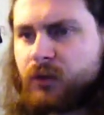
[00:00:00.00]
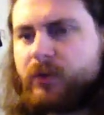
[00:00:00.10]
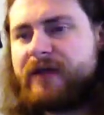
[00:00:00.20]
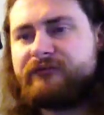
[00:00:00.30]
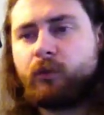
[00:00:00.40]

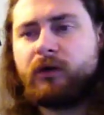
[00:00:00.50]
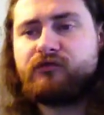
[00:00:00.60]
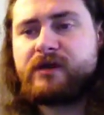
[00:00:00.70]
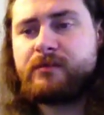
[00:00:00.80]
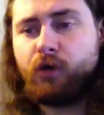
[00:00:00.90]
we have the
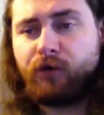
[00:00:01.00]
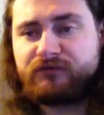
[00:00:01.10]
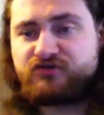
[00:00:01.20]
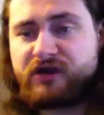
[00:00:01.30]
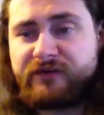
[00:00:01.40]
one Rainbow
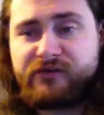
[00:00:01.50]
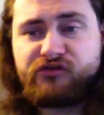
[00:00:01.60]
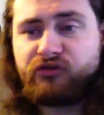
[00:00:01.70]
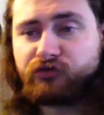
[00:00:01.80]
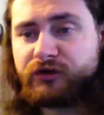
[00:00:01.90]
Overdragon. This
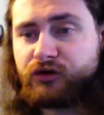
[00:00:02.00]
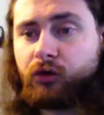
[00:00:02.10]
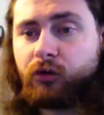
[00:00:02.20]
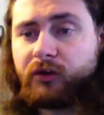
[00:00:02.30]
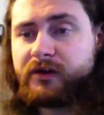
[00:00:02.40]
is a really
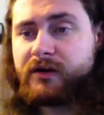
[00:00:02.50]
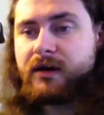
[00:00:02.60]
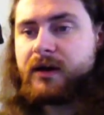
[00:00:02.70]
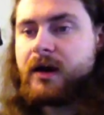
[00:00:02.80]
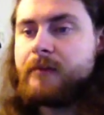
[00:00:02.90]
cool one
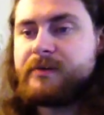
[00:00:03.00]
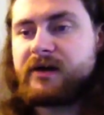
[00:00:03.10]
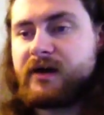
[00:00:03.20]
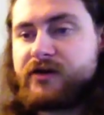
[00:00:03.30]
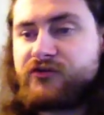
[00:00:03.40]

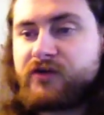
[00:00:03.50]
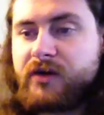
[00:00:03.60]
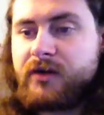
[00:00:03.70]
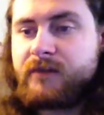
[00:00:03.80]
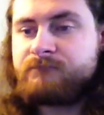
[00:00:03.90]
because
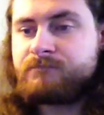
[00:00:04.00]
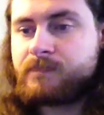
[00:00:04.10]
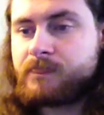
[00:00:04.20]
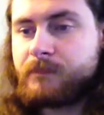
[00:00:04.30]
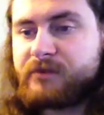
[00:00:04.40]

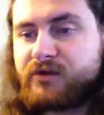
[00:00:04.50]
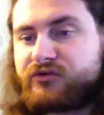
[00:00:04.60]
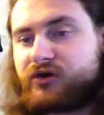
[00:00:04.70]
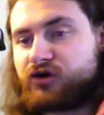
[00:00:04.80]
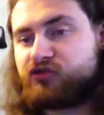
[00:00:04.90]
because
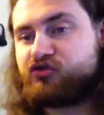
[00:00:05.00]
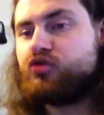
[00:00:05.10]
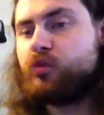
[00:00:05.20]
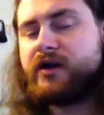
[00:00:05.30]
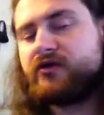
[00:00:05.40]
there are
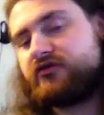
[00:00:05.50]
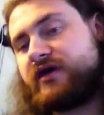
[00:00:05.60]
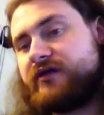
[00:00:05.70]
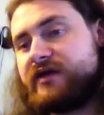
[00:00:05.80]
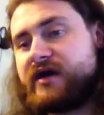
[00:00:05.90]
two ways
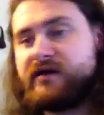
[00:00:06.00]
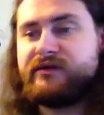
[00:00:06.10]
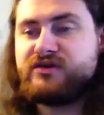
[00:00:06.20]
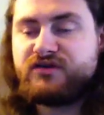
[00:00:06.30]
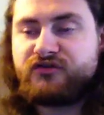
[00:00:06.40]
that, that,
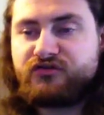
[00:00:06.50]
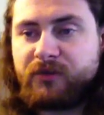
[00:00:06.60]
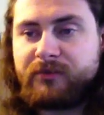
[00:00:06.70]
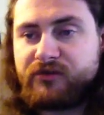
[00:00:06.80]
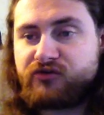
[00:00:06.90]
that you can
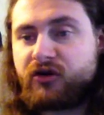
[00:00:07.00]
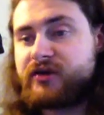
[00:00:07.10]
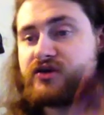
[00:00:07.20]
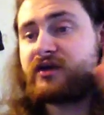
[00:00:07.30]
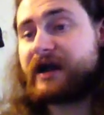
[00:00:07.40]
summon this
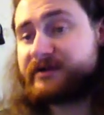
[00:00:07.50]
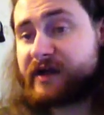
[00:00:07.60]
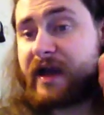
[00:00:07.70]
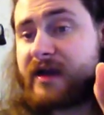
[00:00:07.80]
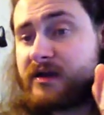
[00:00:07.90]
card. You can
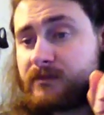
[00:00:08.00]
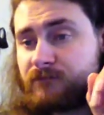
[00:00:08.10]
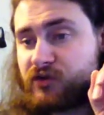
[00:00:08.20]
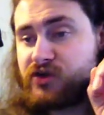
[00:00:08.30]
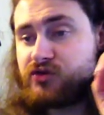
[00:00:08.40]
either a
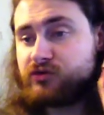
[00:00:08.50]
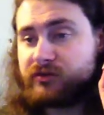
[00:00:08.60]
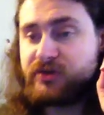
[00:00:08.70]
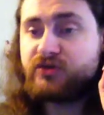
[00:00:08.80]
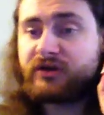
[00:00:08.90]
you
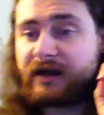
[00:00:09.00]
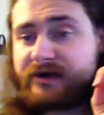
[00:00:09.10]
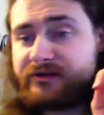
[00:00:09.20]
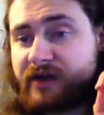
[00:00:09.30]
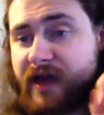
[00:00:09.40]
you can
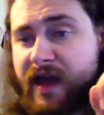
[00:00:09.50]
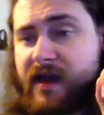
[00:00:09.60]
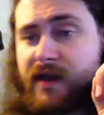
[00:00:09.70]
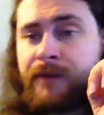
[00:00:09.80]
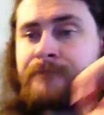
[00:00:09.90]
either
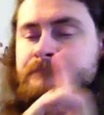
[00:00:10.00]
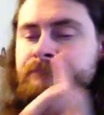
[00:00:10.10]
a